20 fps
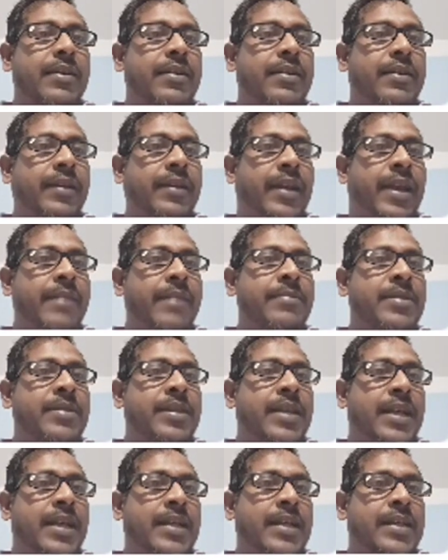names
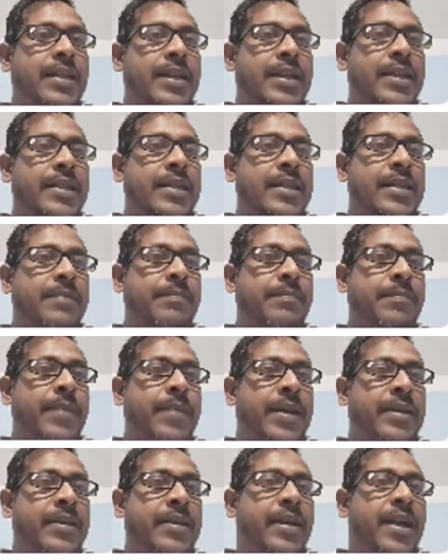such as
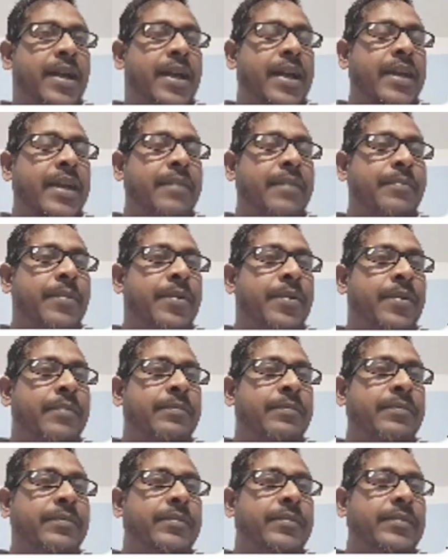Patkai
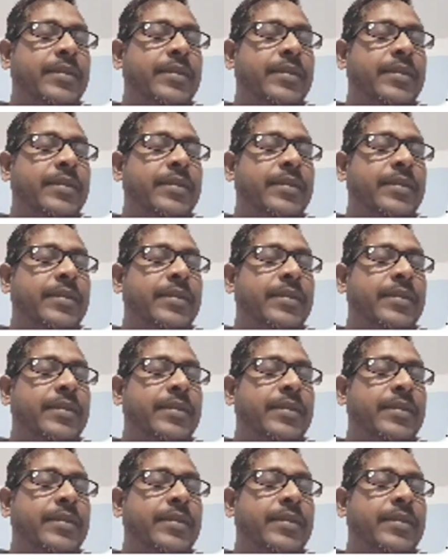Boom,